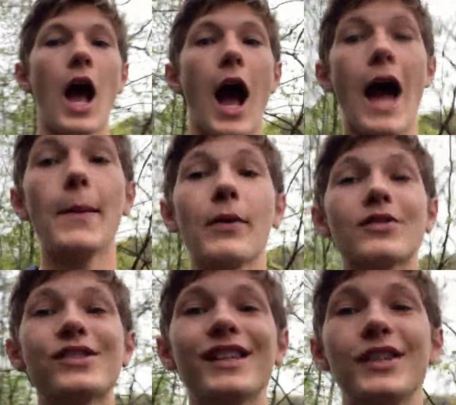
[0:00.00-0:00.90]
I
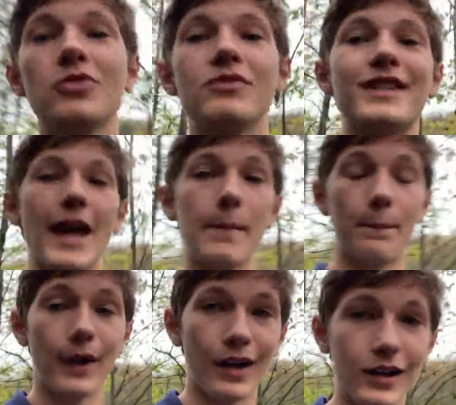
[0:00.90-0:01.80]
personally do dead
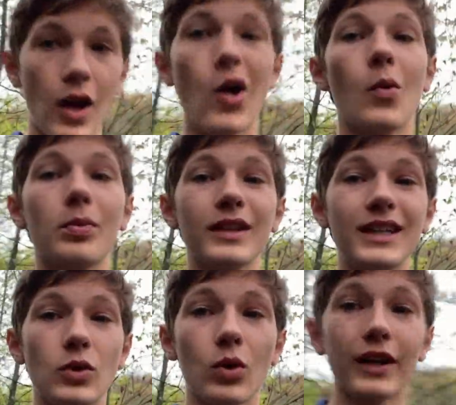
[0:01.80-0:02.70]
bug,
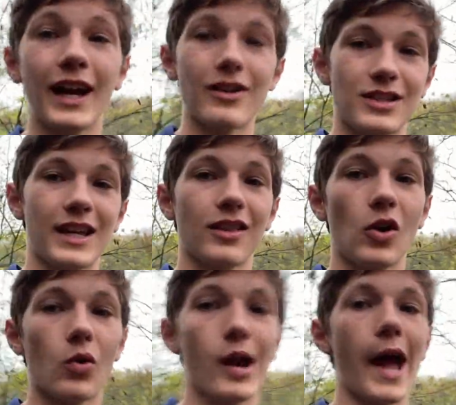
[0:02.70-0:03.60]
oblique workouts, and
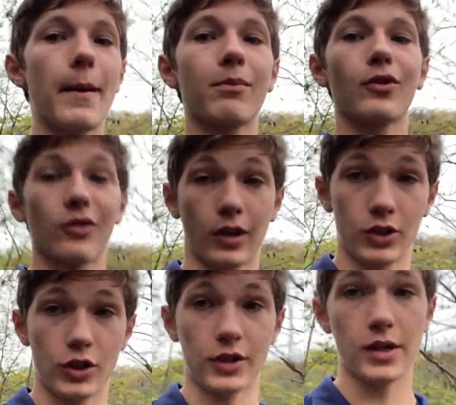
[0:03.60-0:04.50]
lower ab
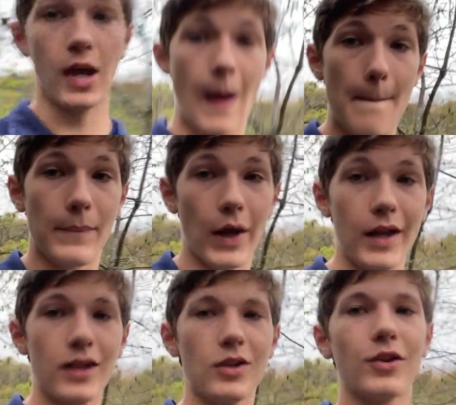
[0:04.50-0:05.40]
crunches, but
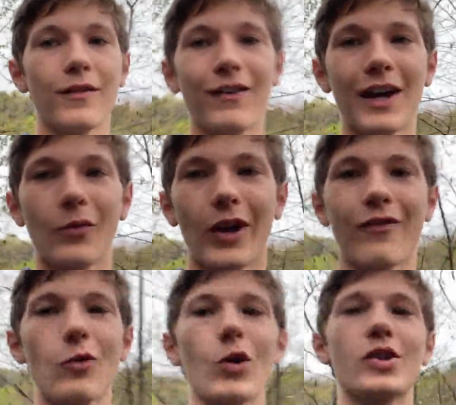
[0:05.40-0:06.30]
you can find
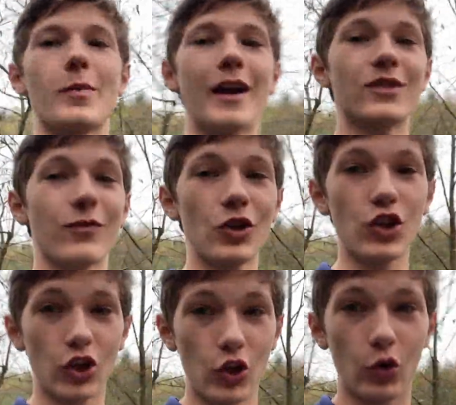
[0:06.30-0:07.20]
whatever works best for
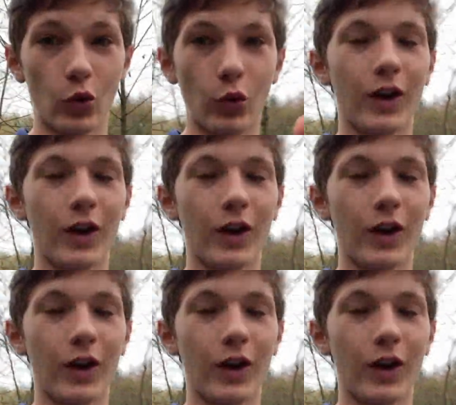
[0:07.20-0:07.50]
you.